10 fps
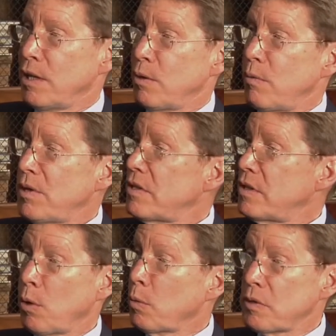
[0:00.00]
which is
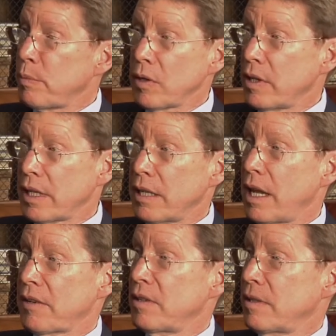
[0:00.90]
the oldest building in
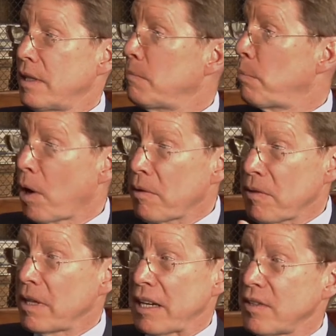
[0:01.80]
Lexington and part of
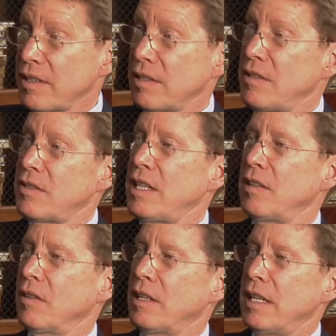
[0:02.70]
the Lexington
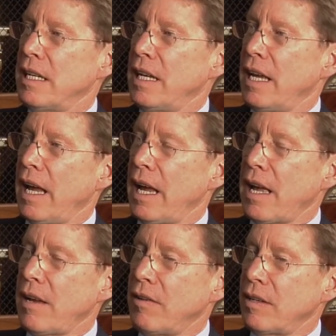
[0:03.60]
seal.
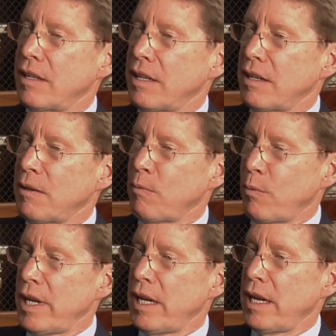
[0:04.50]
And uh,
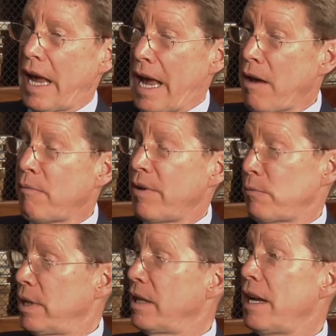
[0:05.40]
we have
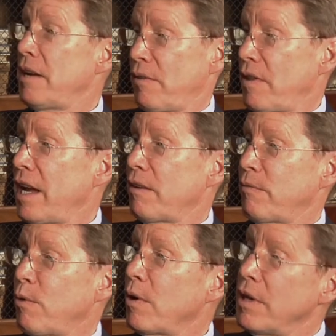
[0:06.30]
Henry Clay to thank
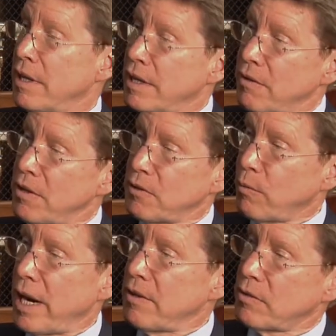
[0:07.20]
for this
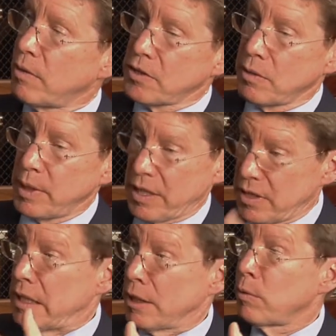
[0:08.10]
grand structure because
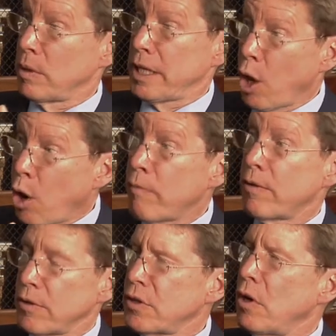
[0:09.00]
he literally
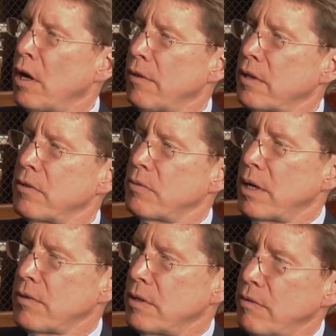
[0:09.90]
oversaw the
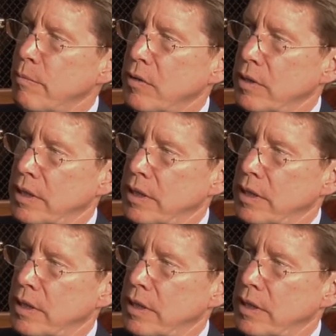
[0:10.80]
construction of the building.